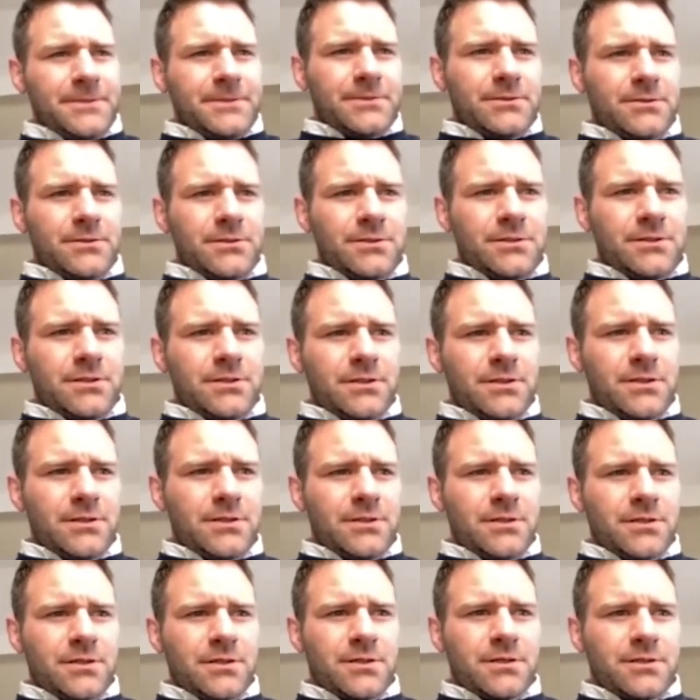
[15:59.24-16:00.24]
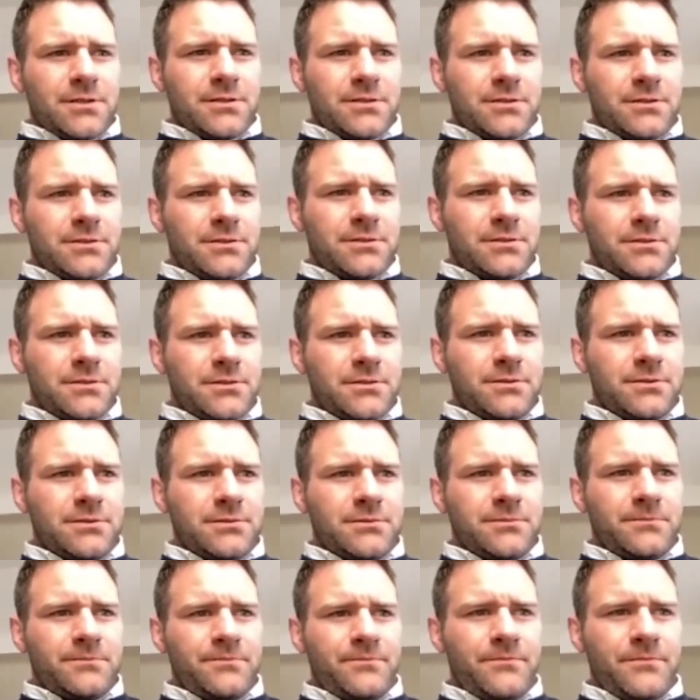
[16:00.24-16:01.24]
it
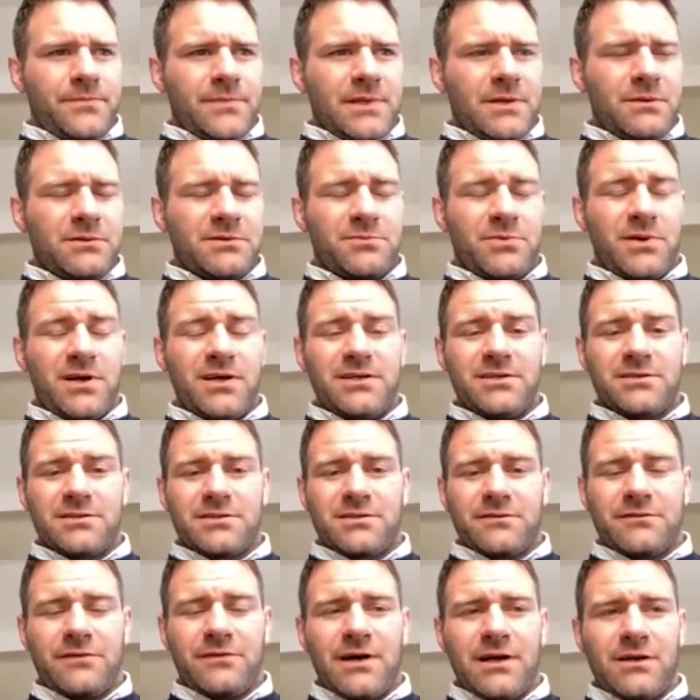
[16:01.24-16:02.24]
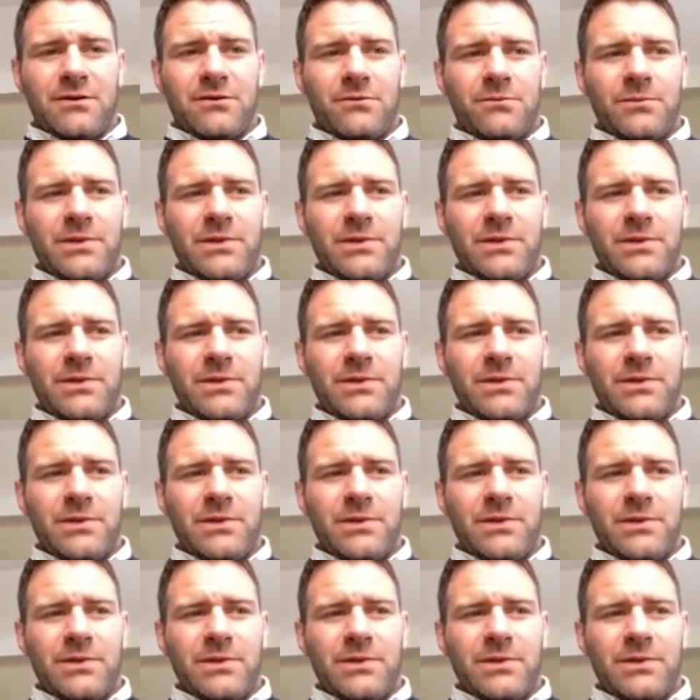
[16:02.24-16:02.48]
was probably just the following